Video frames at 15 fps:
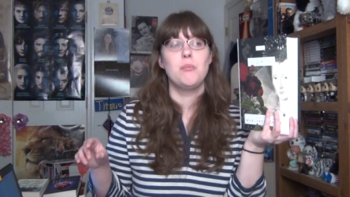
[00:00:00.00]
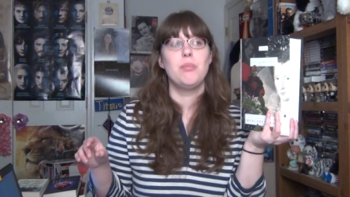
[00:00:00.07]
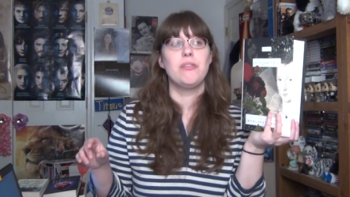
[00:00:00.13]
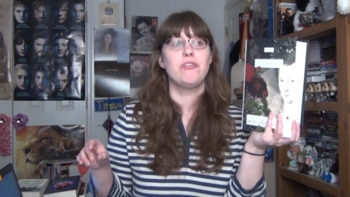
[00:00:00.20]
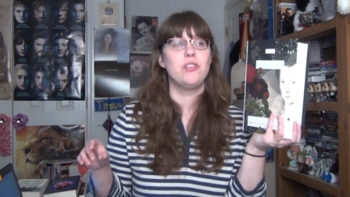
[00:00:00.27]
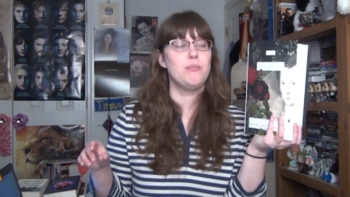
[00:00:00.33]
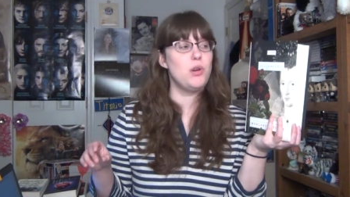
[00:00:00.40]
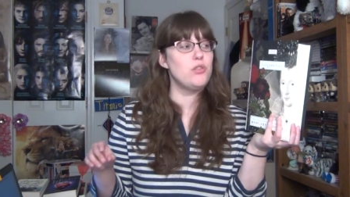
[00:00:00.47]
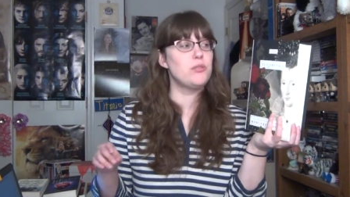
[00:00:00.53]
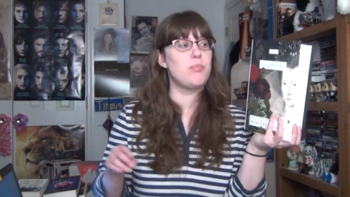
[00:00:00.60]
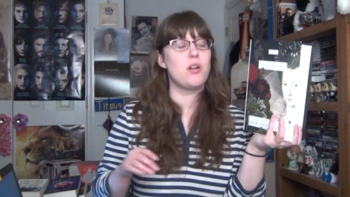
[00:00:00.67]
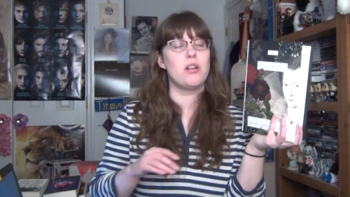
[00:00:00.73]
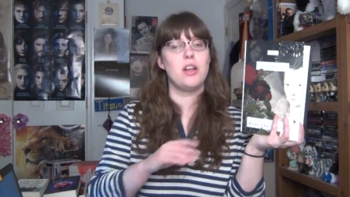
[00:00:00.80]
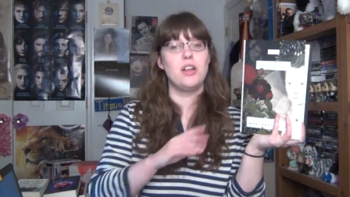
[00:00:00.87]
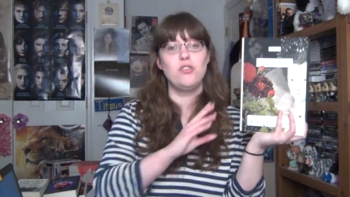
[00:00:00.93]
But for the most
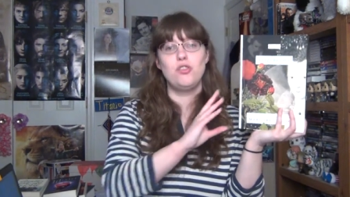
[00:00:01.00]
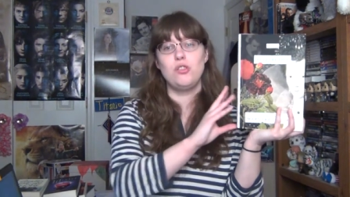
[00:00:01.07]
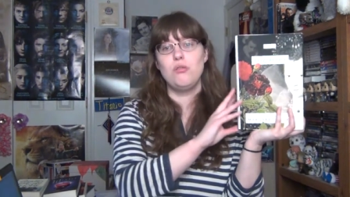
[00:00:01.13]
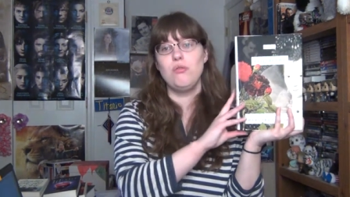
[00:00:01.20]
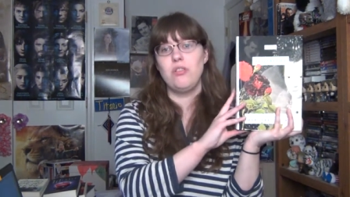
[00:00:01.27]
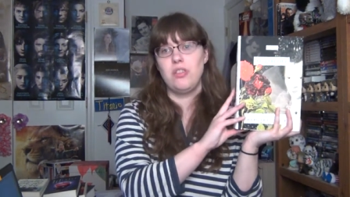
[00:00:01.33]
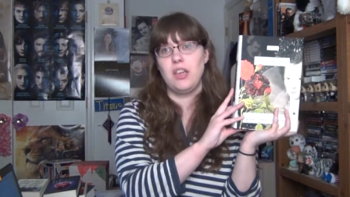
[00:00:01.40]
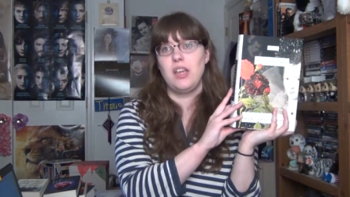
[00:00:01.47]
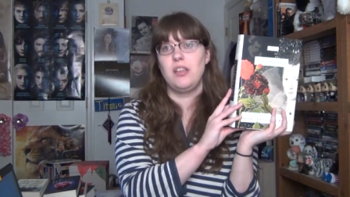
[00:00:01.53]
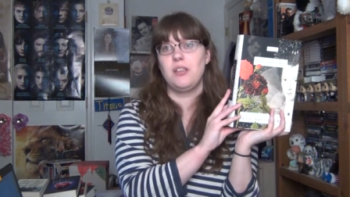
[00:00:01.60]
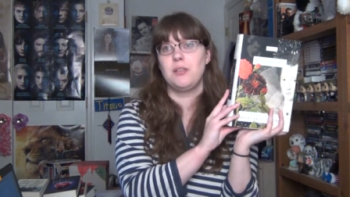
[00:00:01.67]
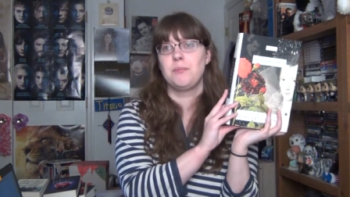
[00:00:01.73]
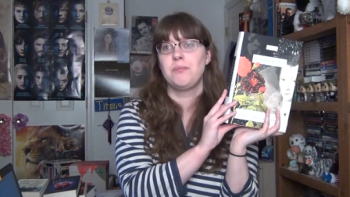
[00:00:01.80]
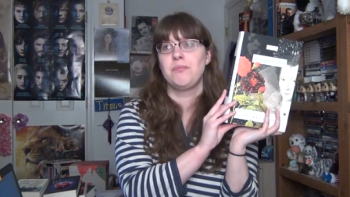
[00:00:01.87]
part, I do think